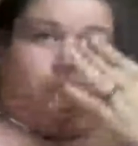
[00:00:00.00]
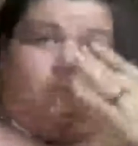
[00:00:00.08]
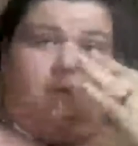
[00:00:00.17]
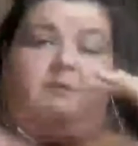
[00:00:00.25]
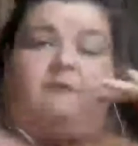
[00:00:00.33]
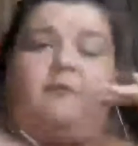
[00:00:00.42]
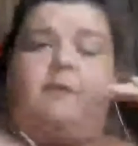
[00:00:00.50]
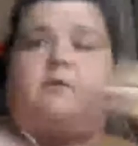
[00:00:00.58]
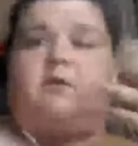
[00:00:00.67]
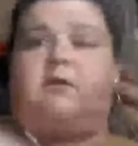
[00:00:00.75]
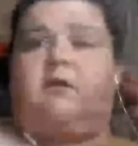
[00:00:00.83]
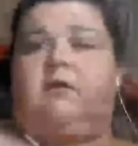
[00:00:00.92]
But
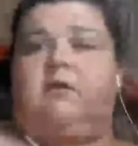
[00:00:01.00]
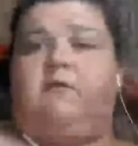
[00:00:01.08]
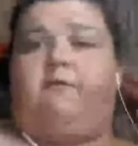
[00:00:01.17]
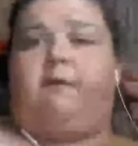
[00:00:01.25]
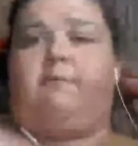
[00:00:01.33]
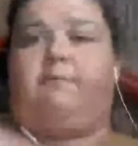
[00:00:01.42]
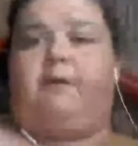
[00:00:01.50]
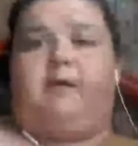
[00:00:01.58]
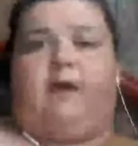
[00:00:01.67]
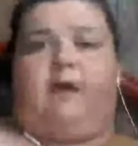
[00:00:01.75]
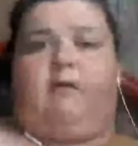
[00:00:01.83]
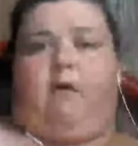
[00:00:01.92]
Freebooksy lets you pick
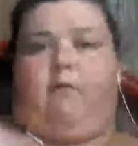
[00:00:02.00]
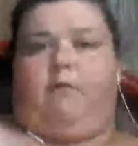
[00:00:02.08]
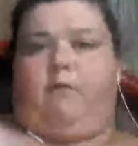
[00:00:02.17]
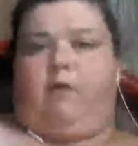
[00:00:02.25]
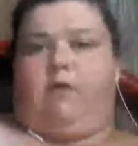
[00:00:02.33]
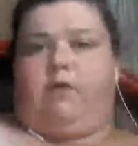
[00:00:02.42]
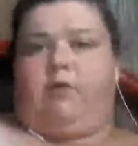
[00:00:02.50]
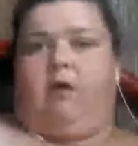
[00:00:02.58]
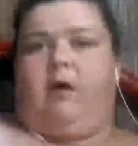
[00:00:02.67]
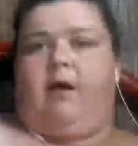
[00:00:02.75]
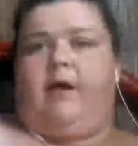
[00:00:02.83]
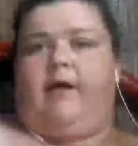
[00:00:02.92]
out all the ones you
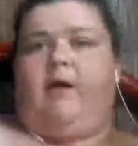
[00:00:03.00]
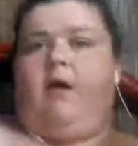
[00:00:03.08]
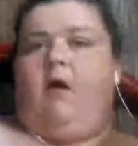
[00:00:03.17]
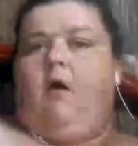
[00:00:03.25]
like,